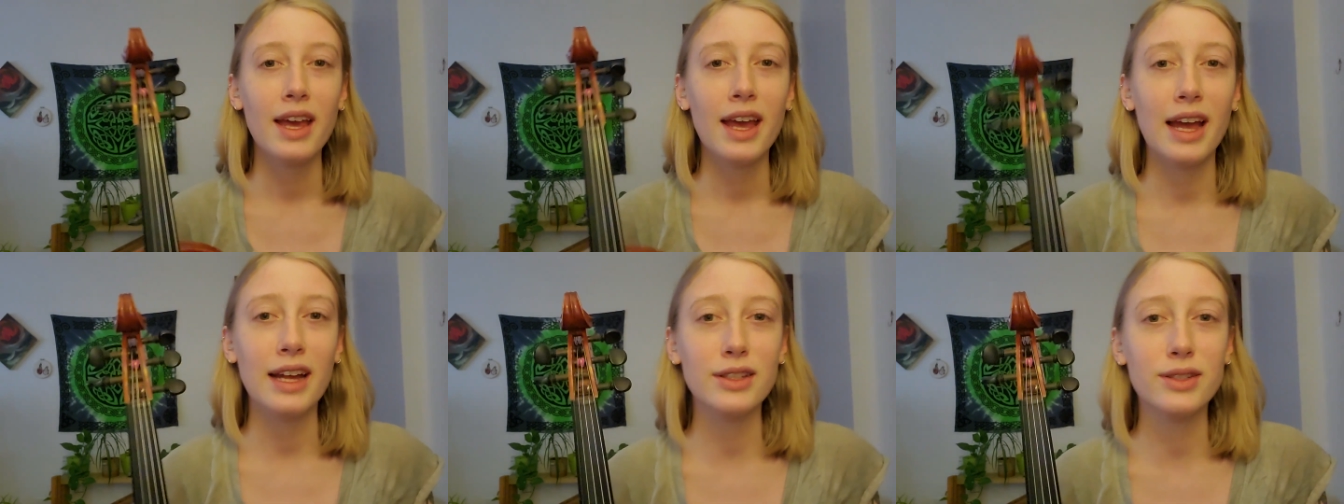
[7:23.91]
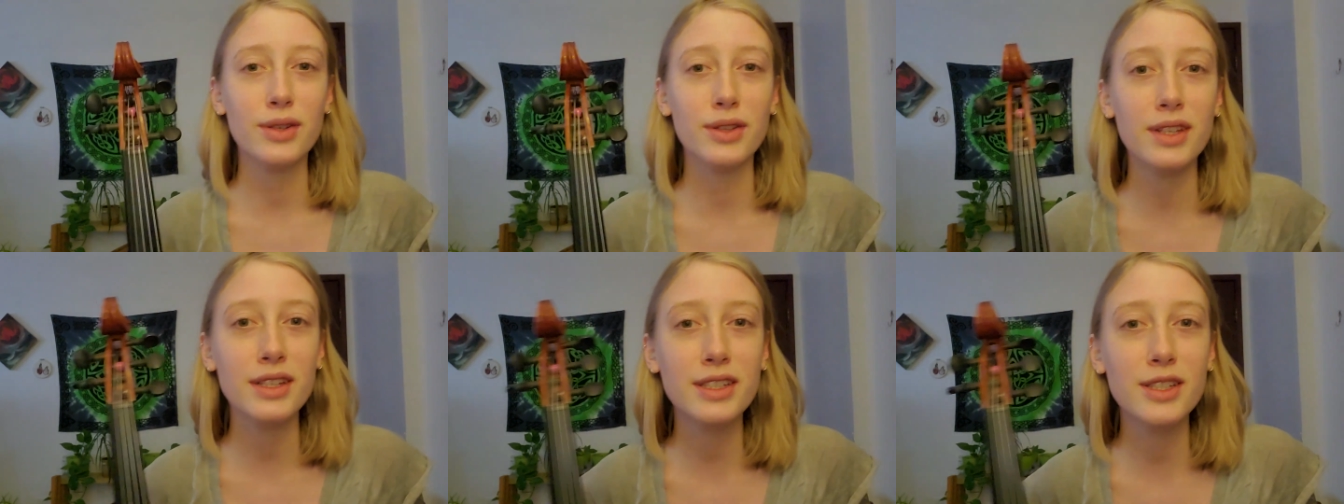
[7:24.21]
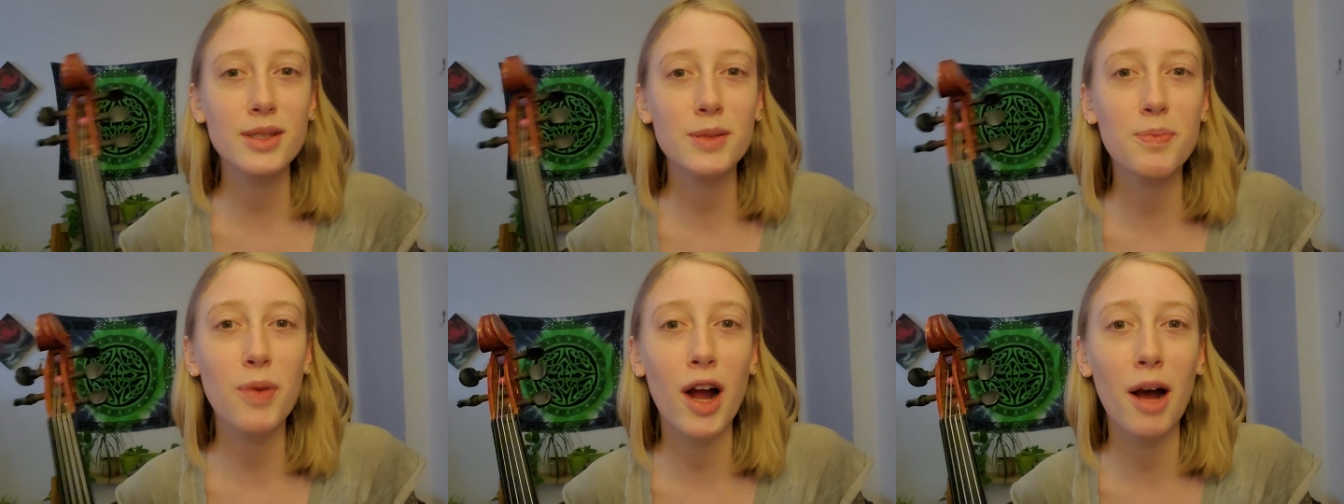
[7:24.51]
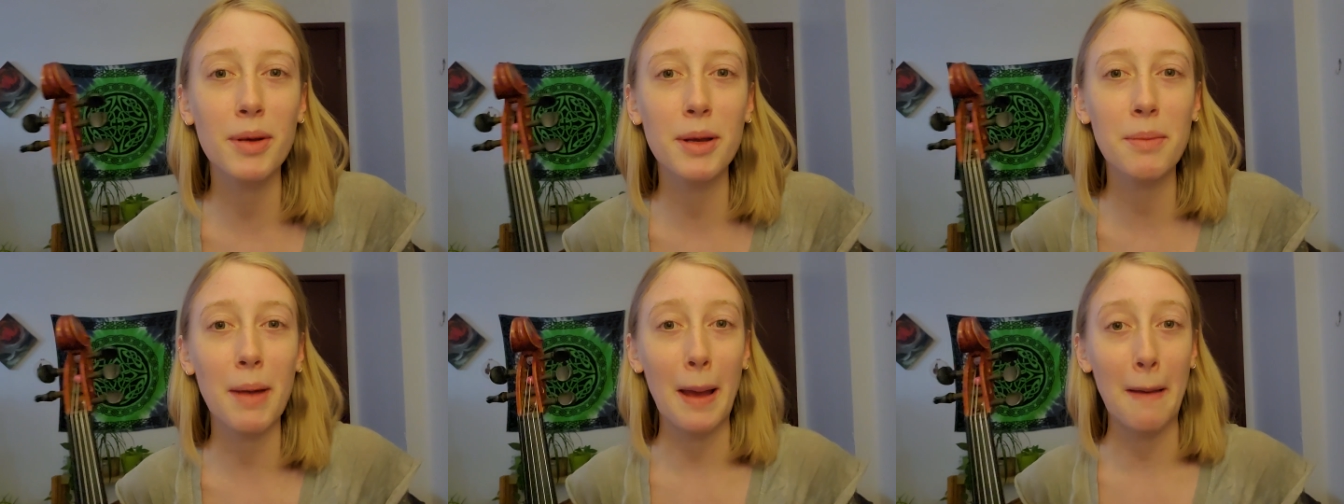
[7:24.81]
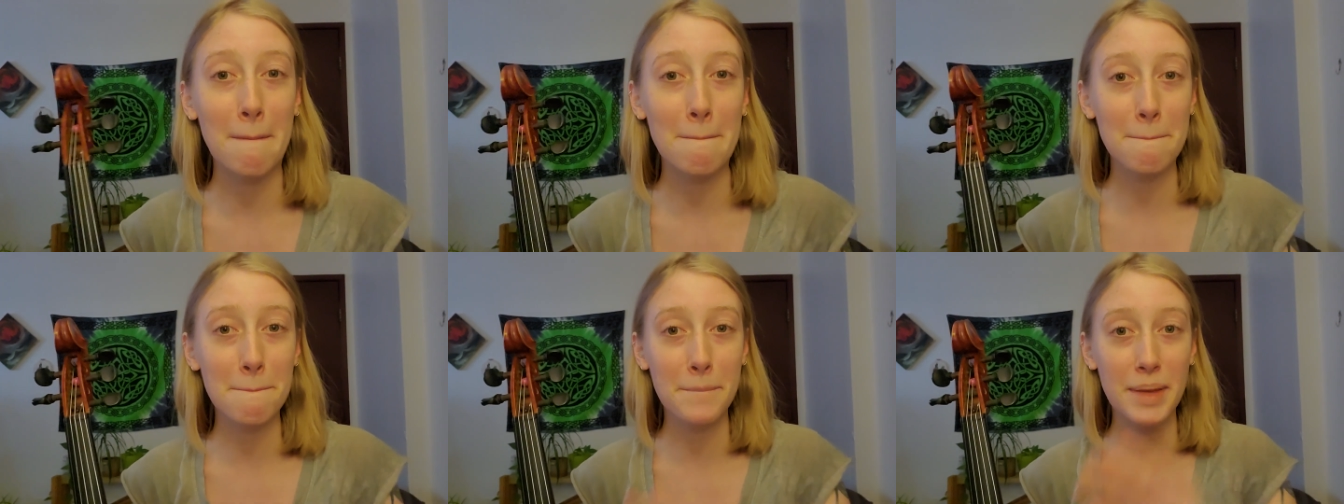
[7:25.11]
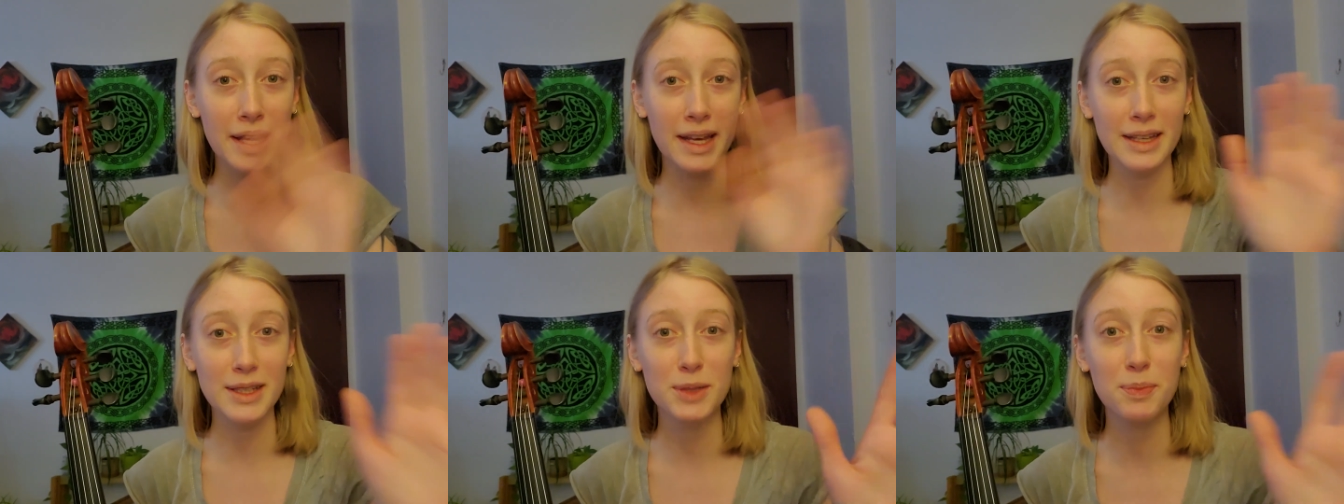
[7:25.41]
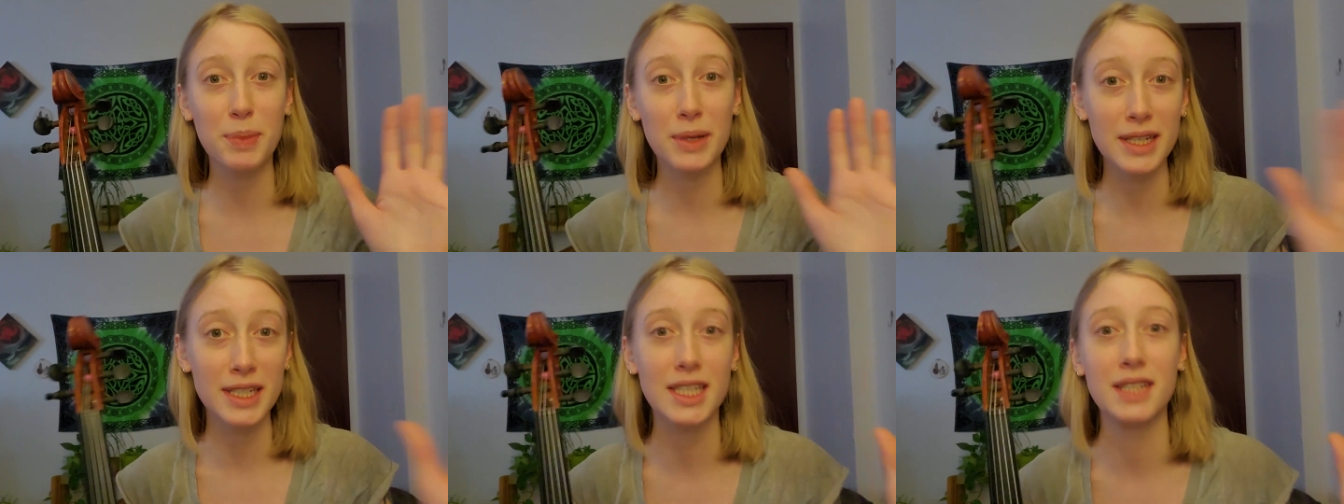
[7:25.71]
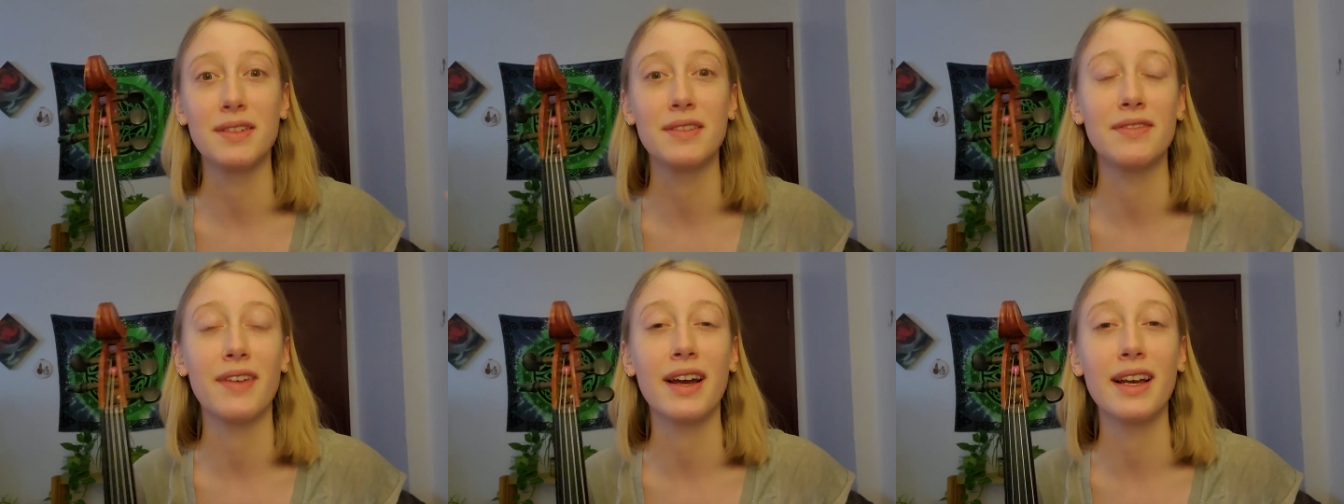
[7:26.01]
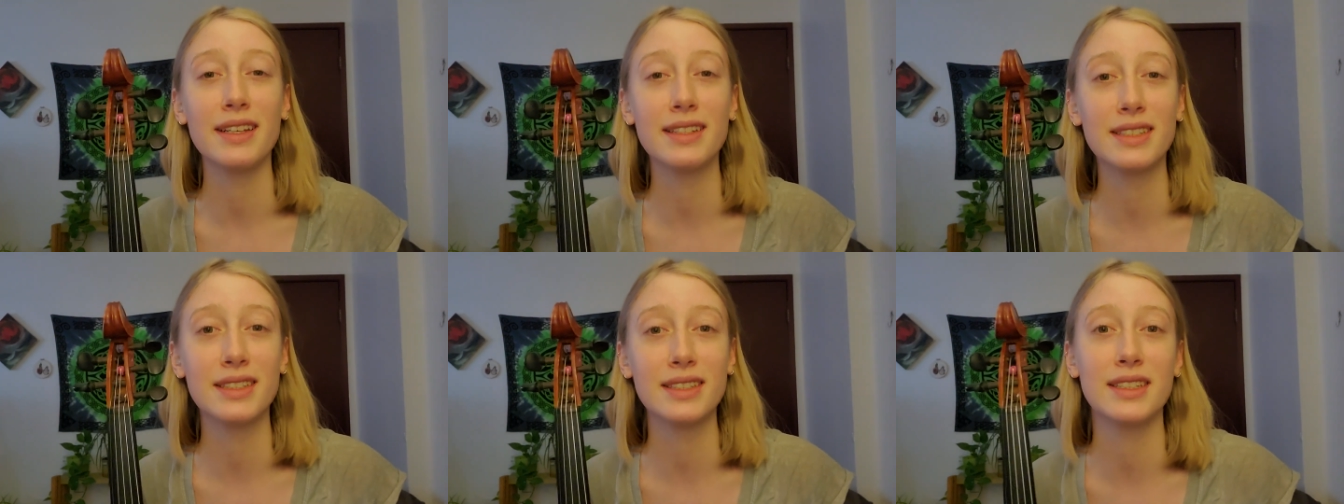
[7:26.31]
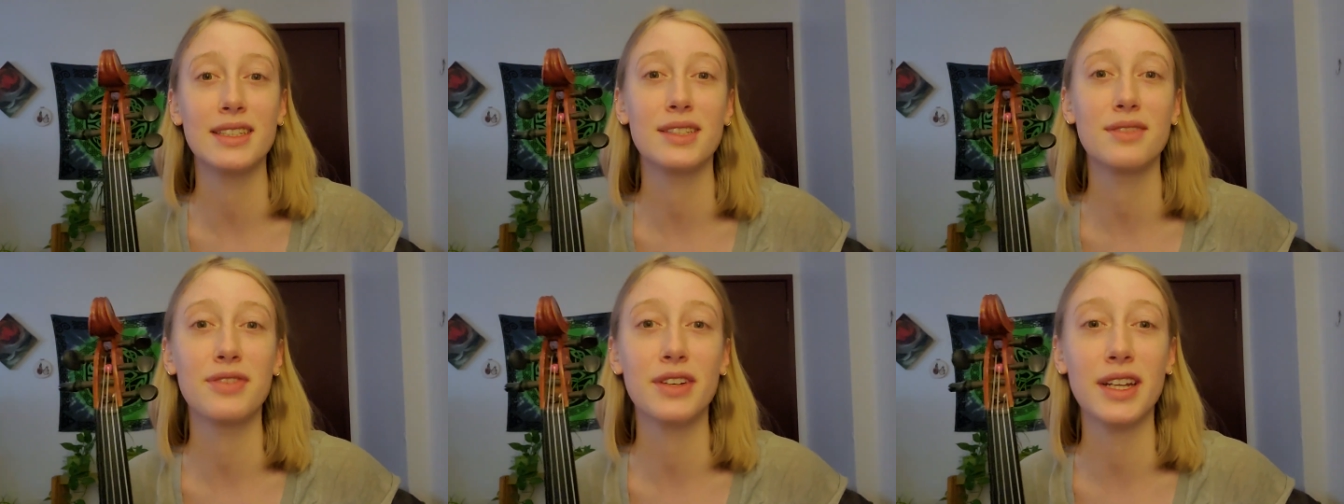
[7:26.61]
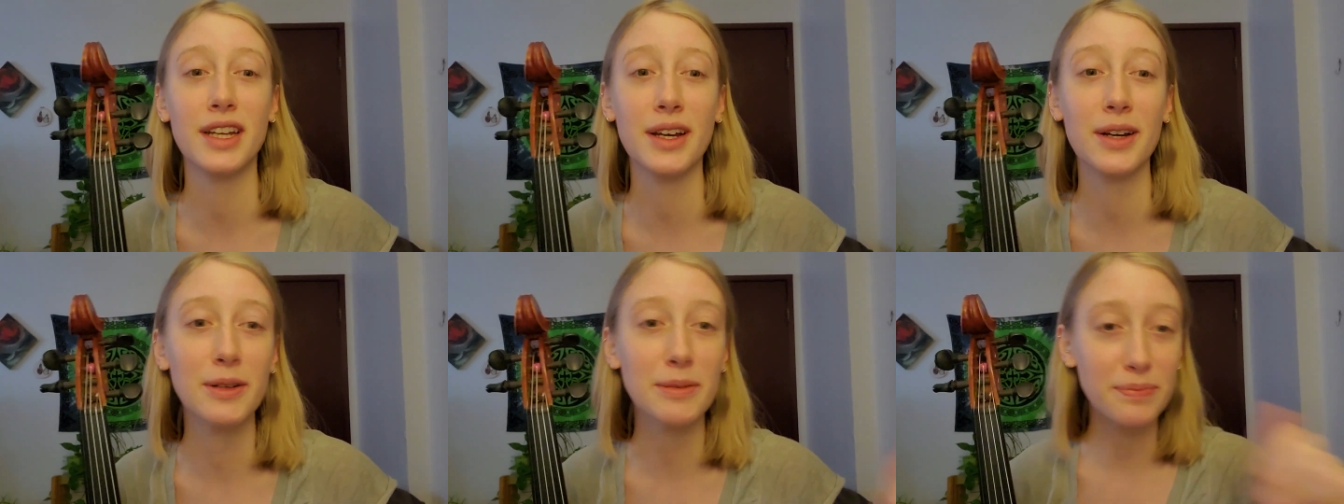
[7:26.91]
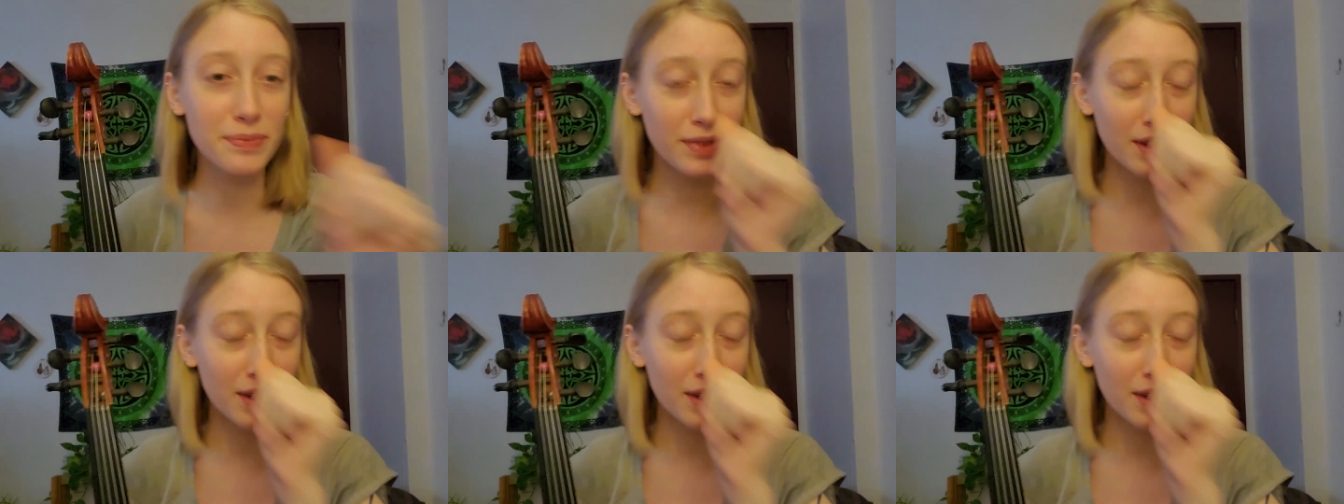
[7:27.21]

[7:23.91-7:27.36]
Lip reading: And so this is probably my biggest piece of advice in this video,